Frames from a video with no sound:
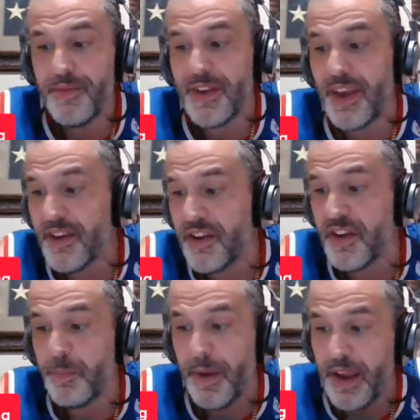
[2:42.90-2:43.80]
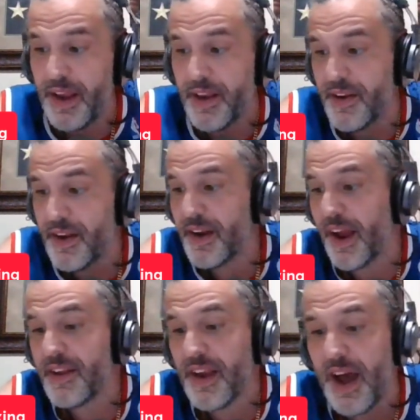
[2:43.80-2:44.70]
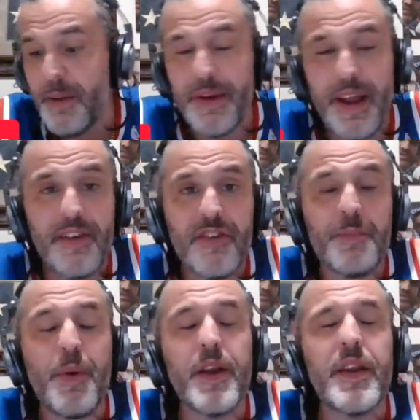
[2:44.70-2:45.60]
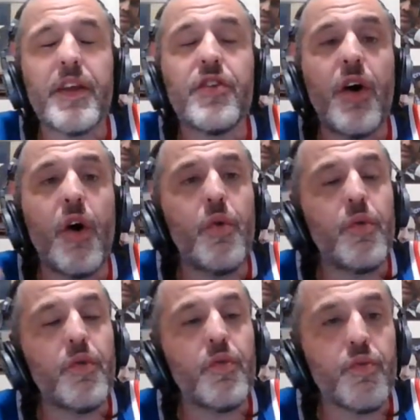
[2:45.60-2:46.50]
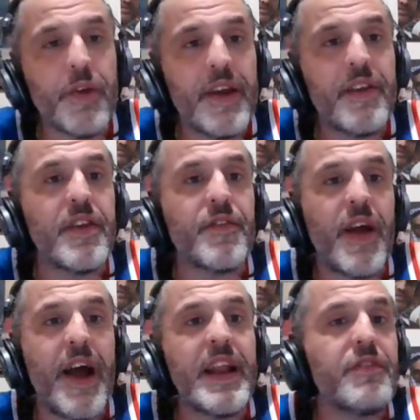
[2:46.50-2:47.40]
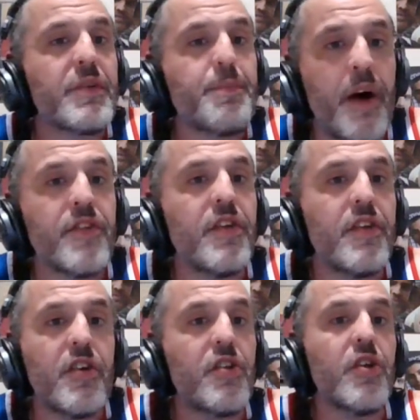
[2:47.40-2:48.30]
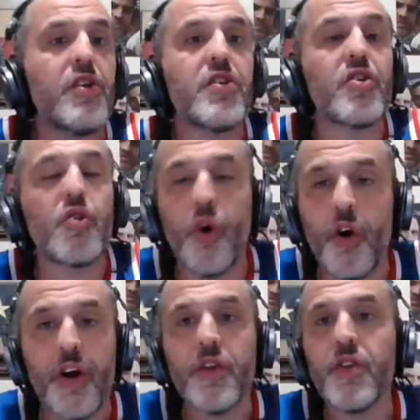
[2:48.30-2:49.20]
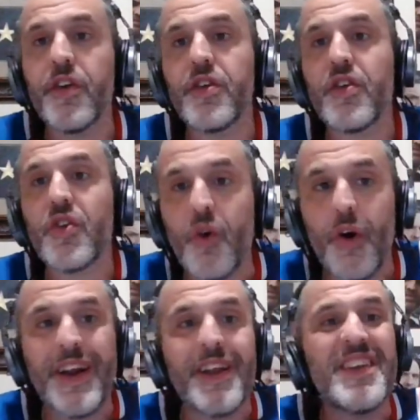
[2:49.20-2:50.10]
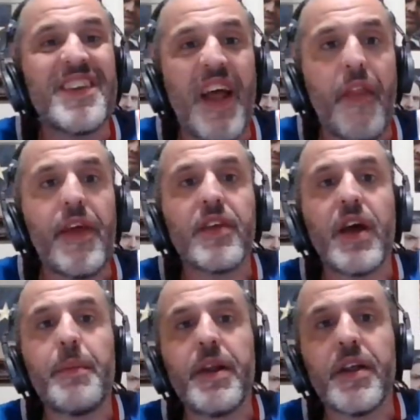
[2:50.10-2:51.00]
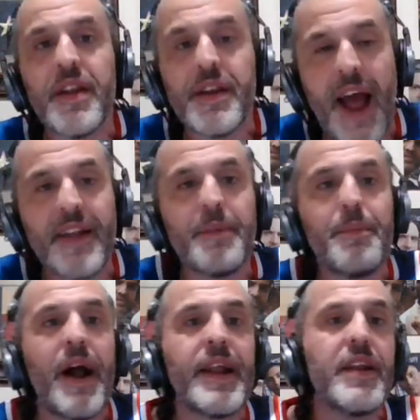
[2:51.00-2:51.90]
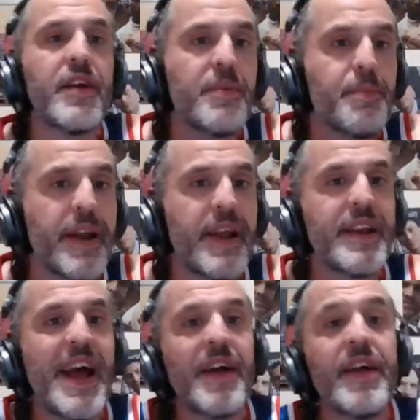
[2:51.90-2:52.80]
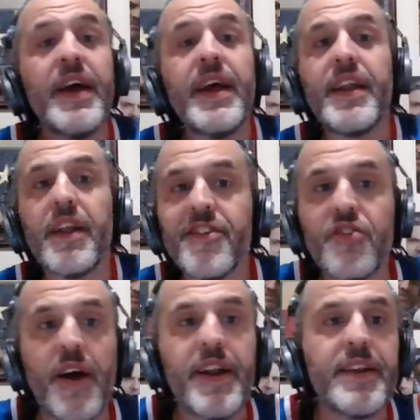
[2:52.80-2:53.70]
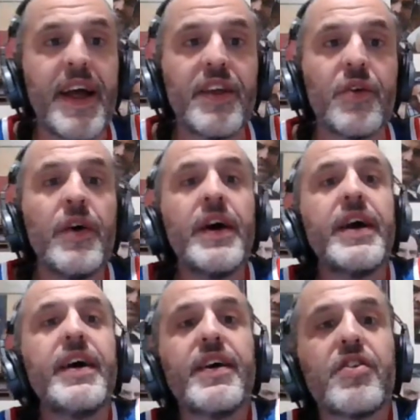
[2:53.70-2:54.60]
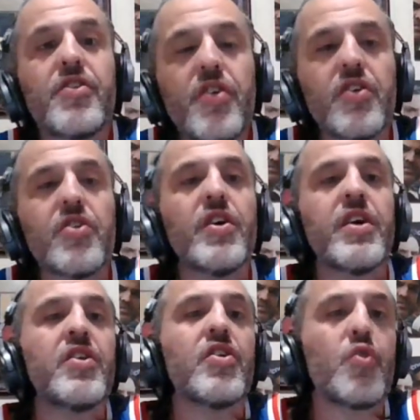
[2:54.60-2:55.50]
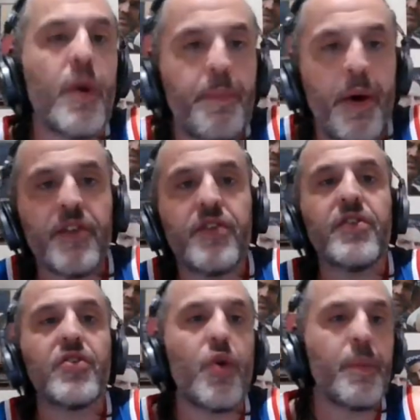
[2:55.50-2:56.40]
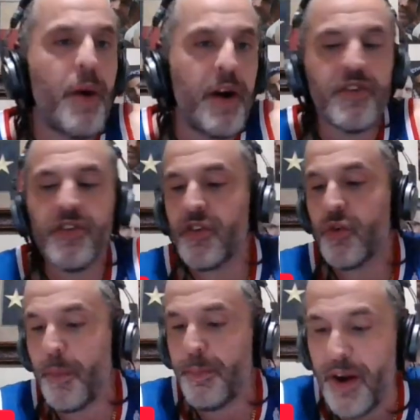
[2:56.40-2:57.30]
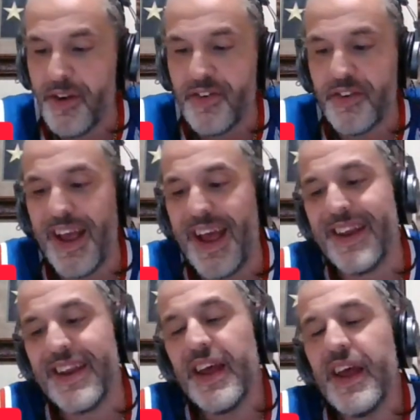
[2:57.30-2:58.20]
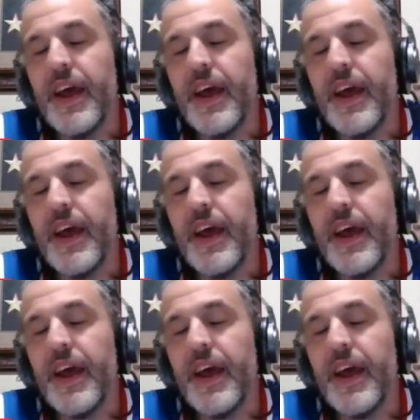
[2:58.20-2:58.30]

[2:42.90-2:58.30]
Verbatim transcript: decent speed, nice combinations, but there's no reason for any of his punches. He just looks to score, looks to score. He doesn't set things up. He doesn't attack the body. He doesn't break it down. He doesn't try to dent you. It's just looking to score punches and score punches and score punches. And